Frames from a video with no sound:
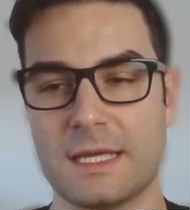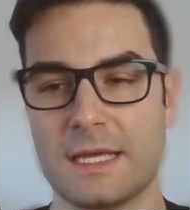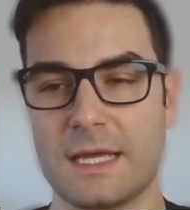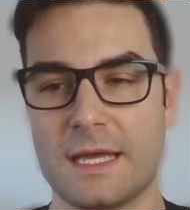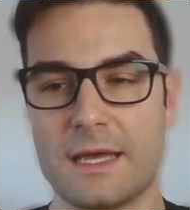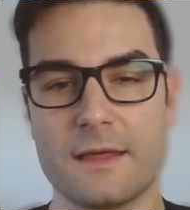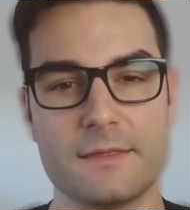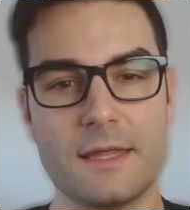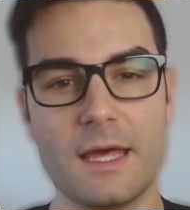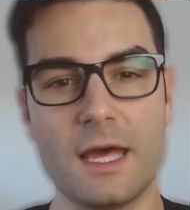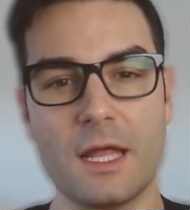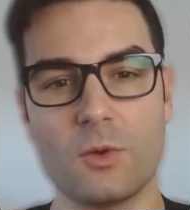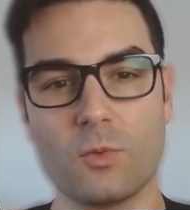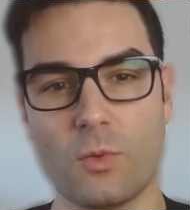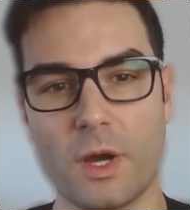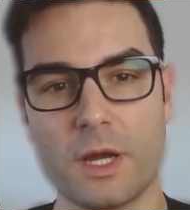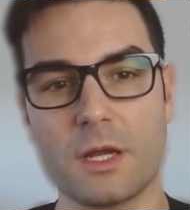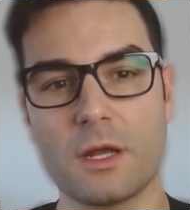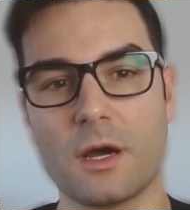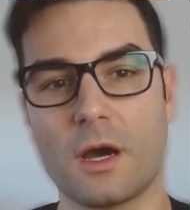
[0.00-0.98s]
And then,
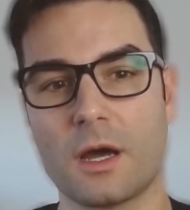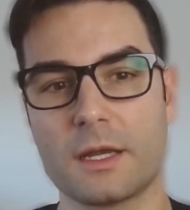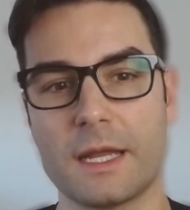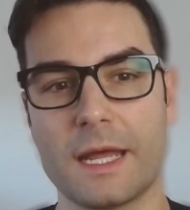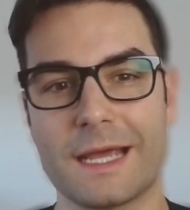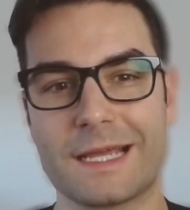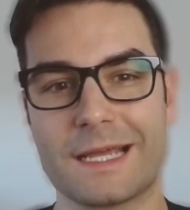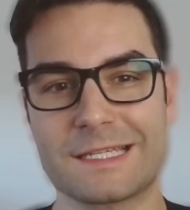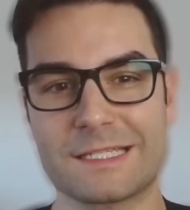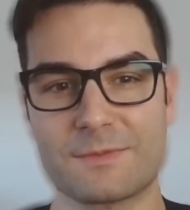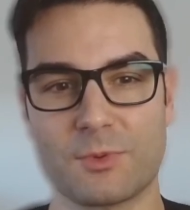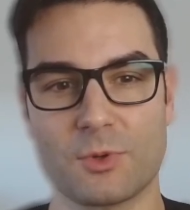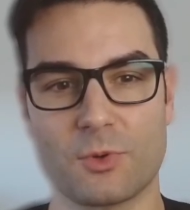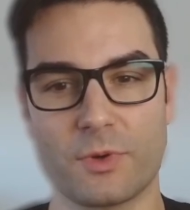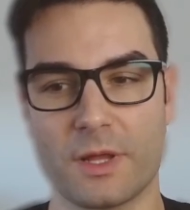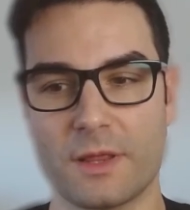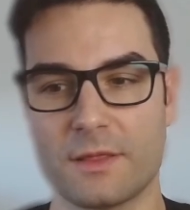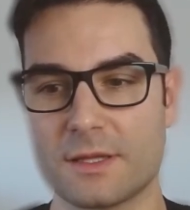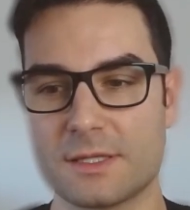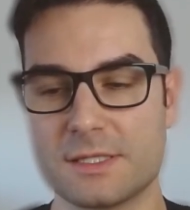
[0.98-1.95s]
why not,
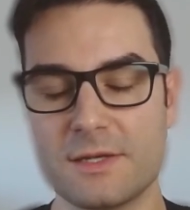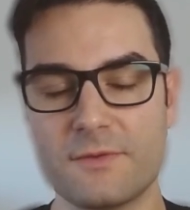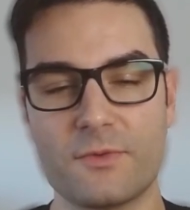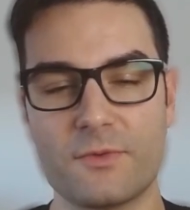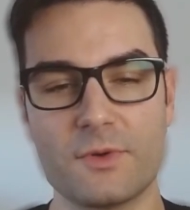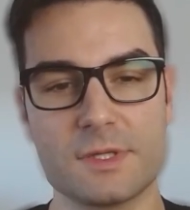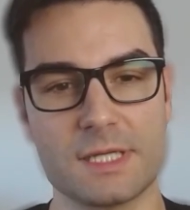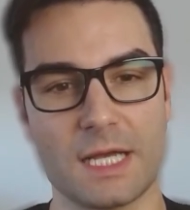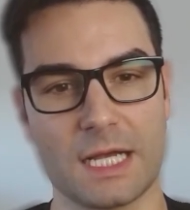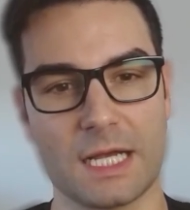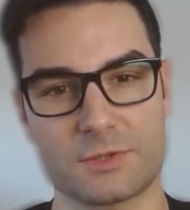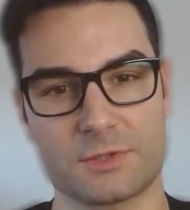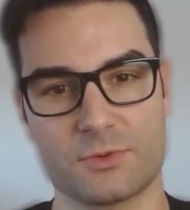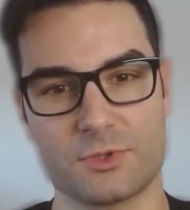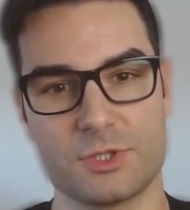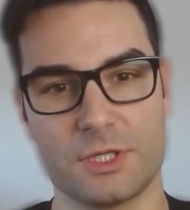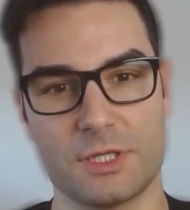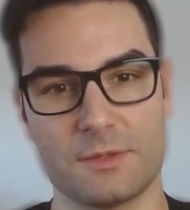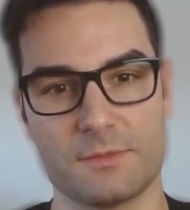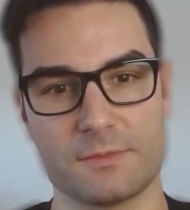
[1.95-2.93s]
exploring the different tax
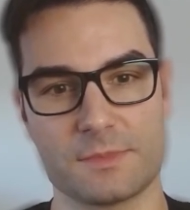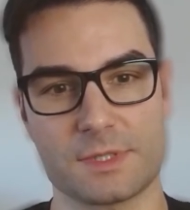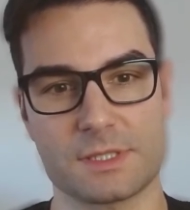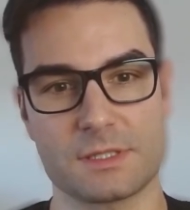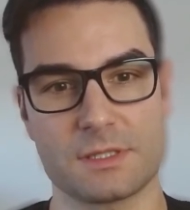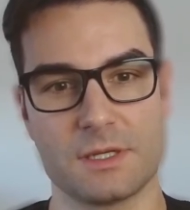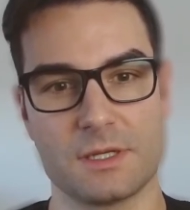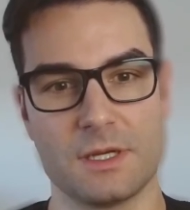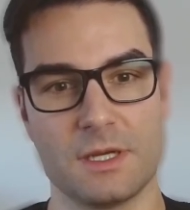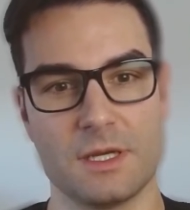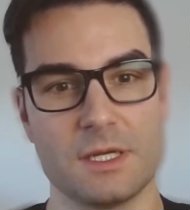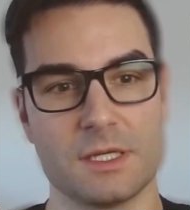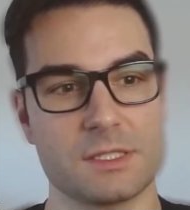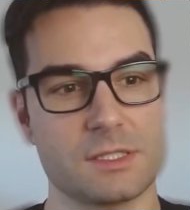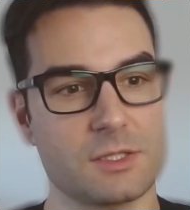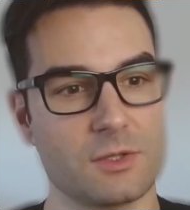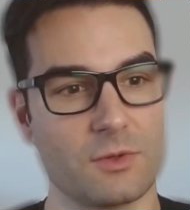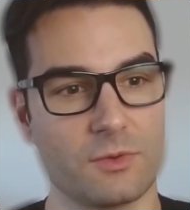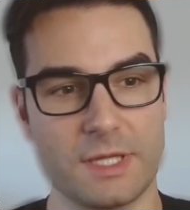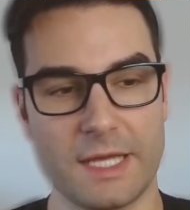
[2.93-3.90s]
regimes
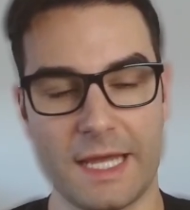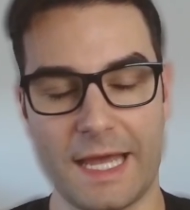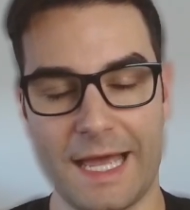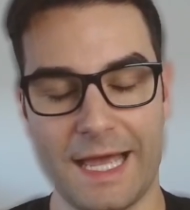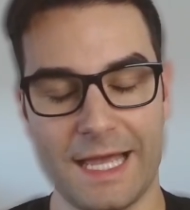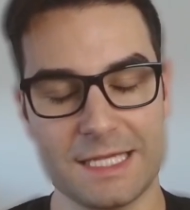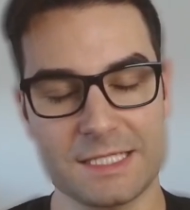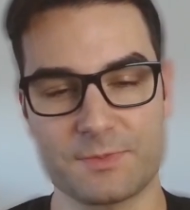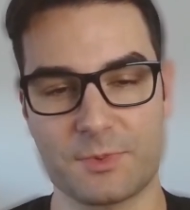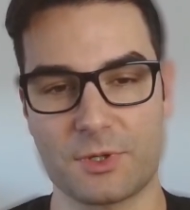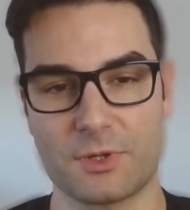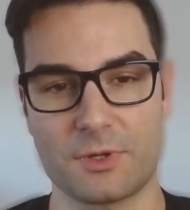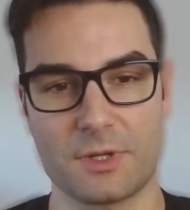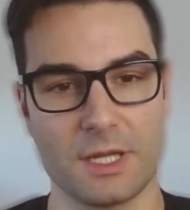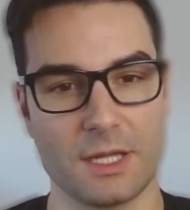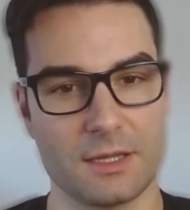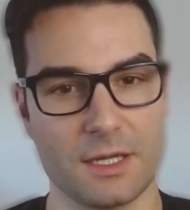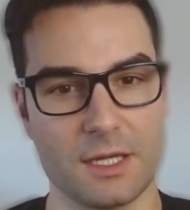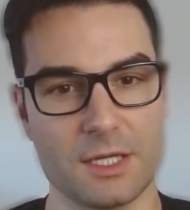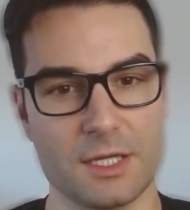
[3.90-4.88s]
So the expert, the
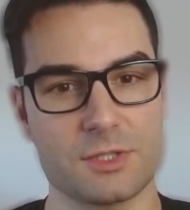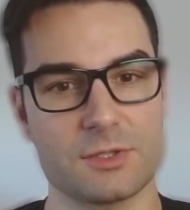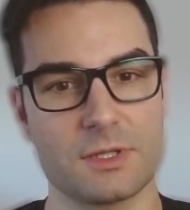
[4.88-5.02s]
international